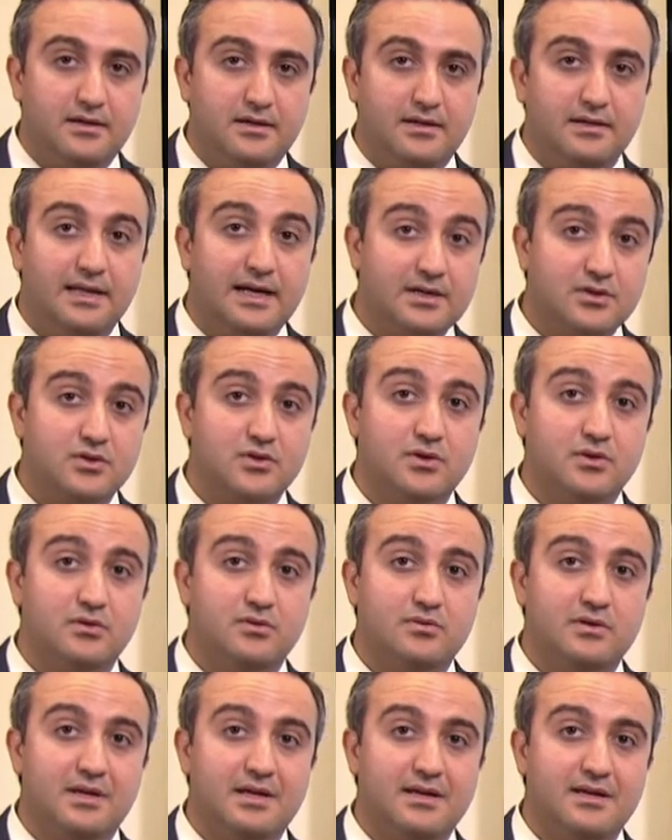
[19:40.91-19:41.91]

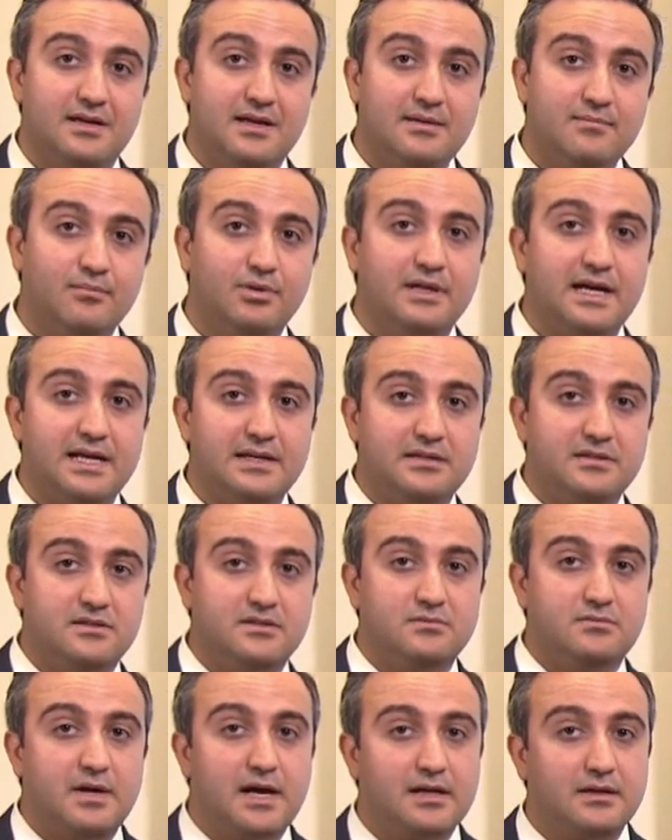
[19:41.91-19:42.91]
electrode implanted
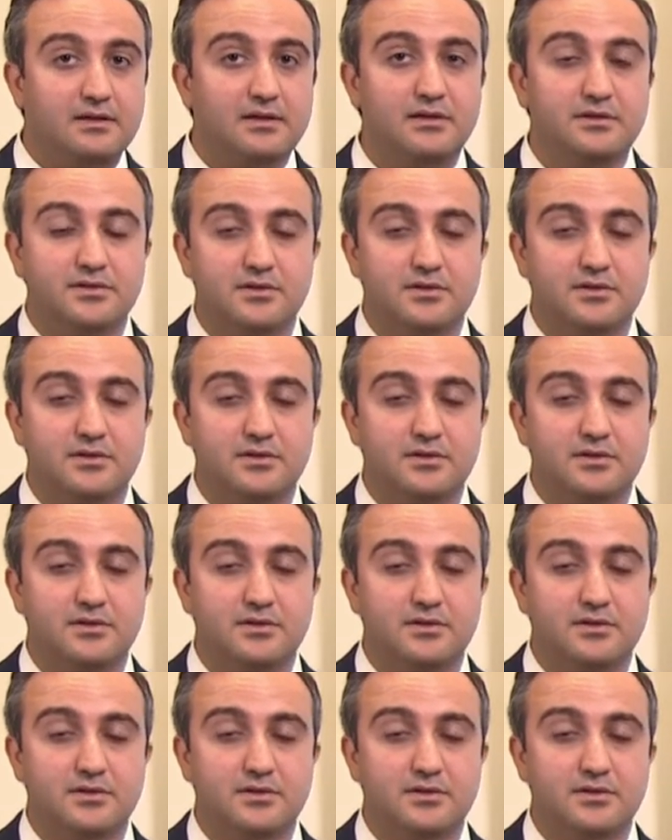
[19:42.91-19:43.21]
directly on